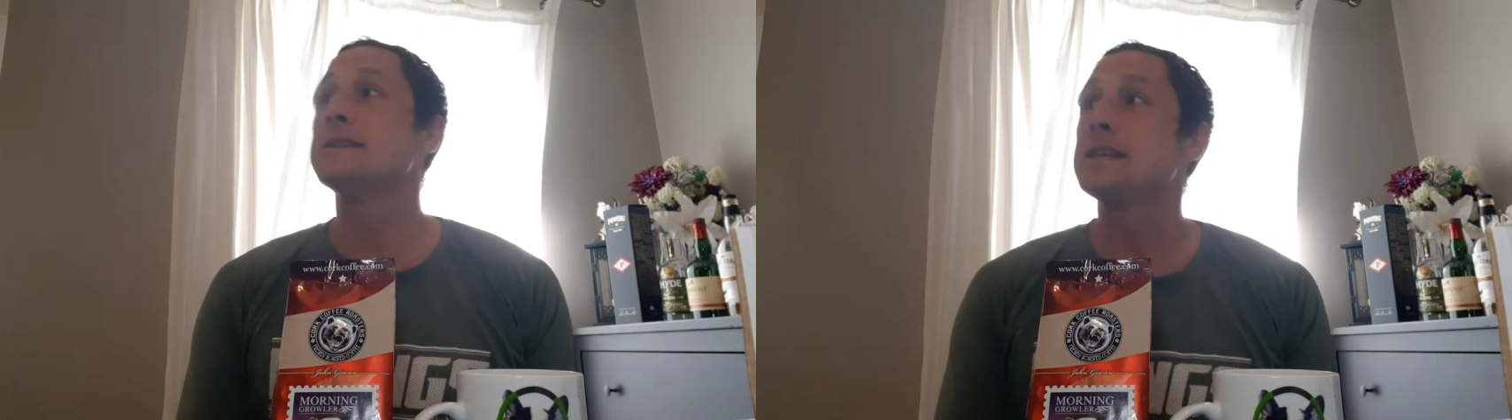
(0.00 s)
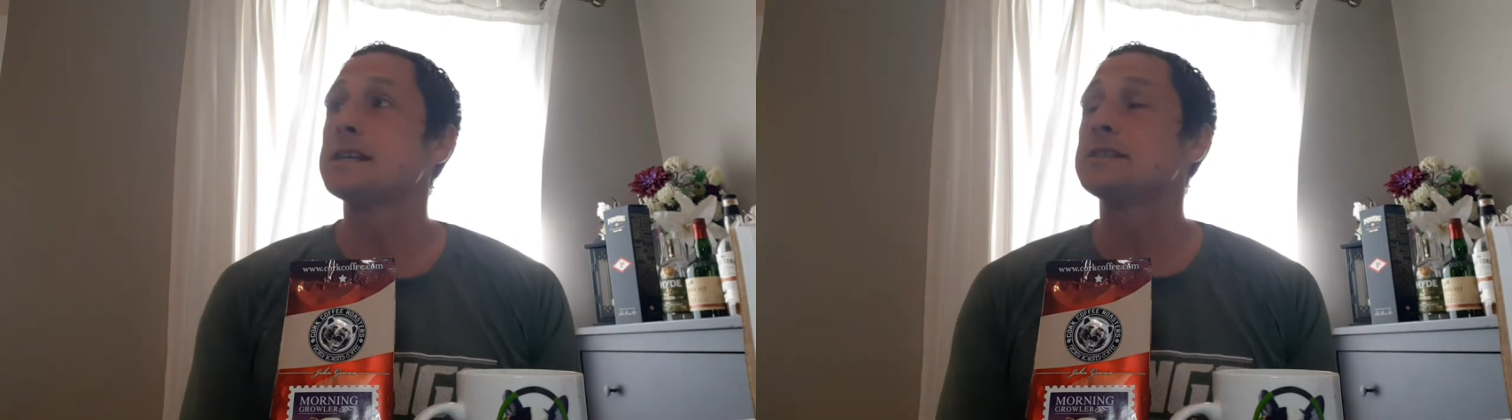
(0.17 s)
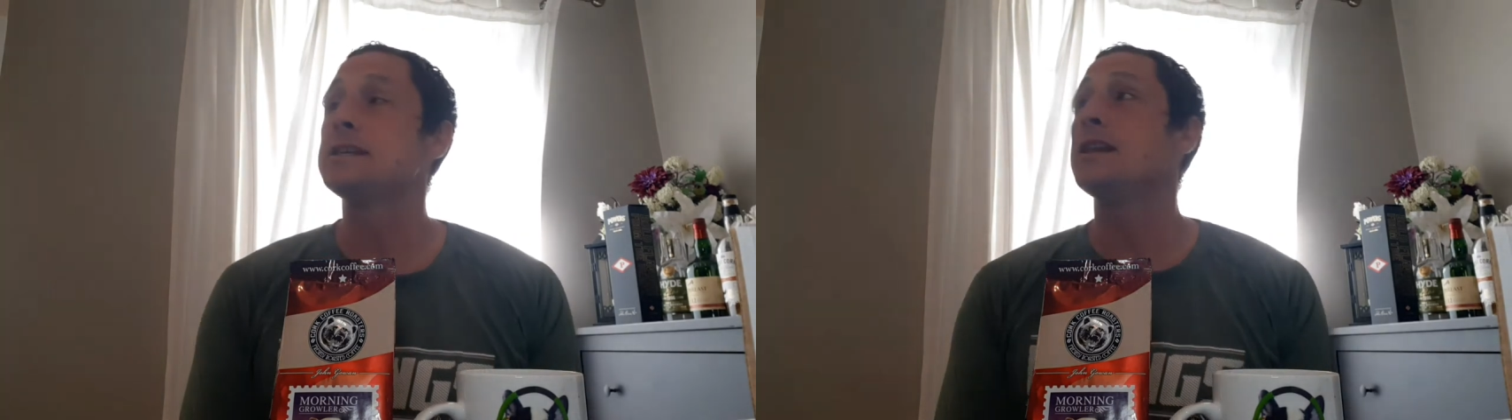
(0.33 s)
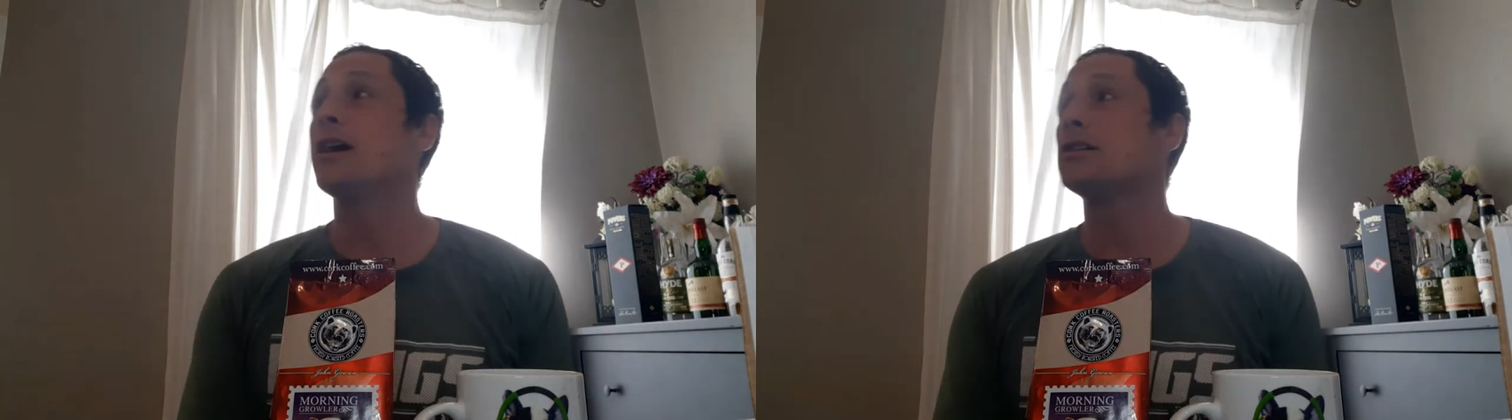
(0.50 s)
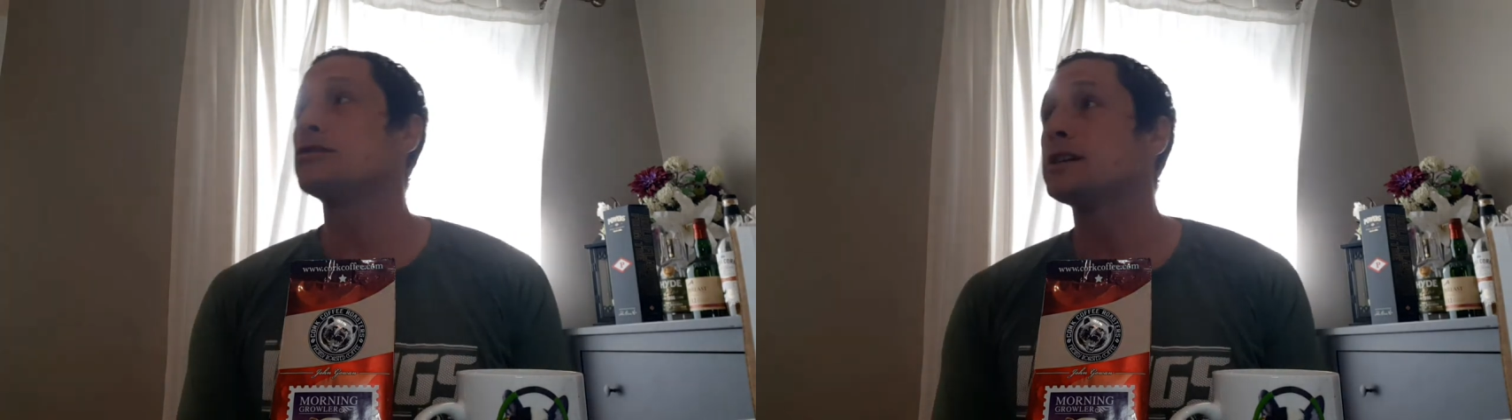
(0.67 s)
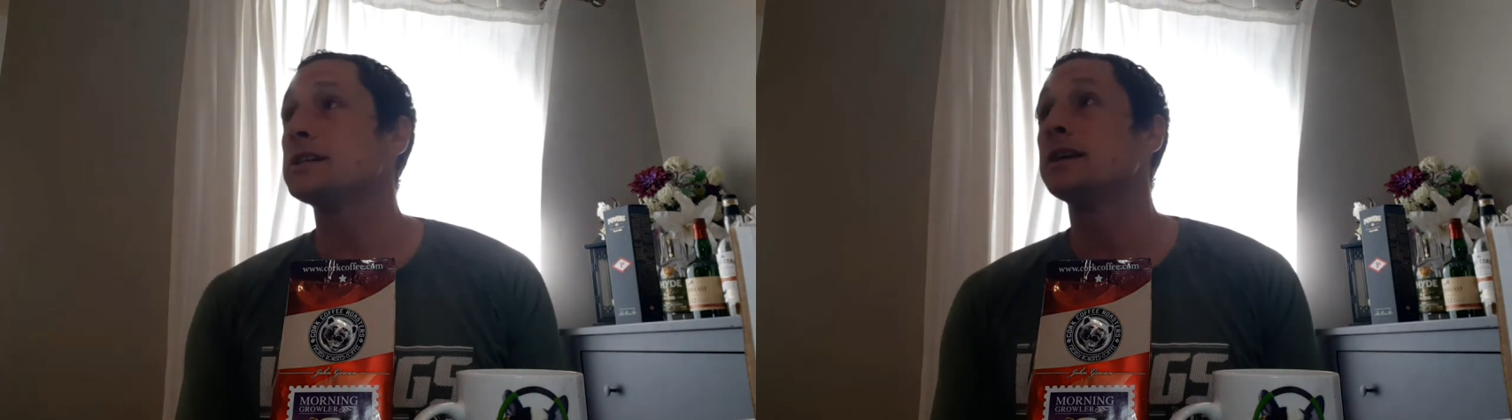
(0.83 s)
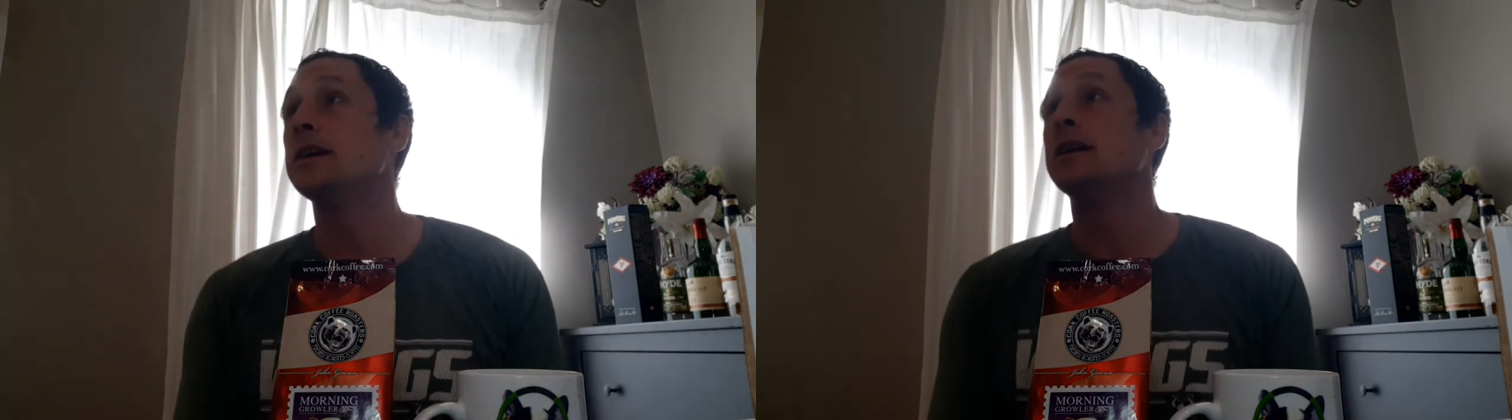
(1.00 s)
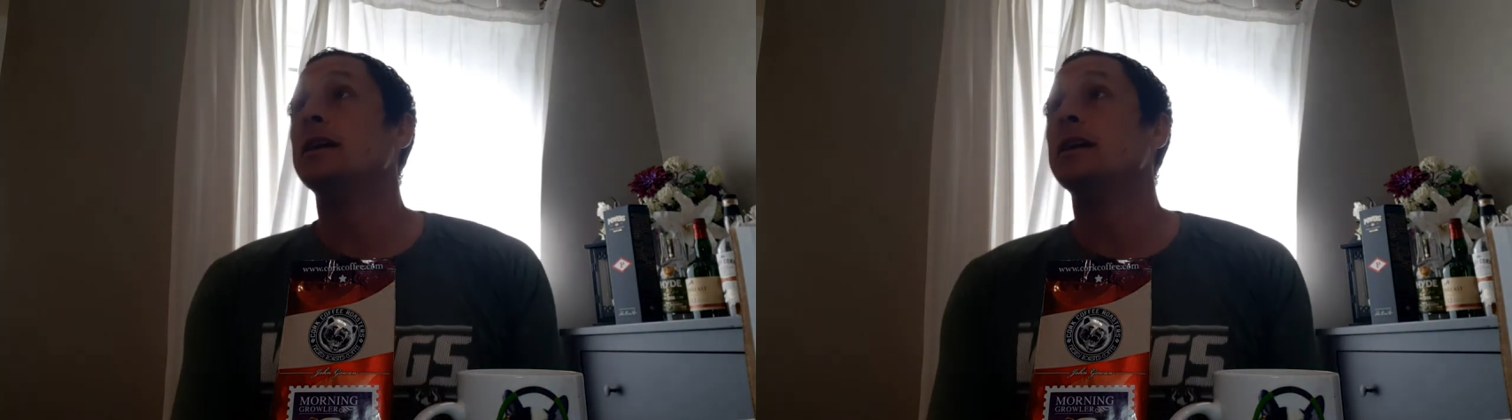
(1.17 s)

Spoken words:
1600s.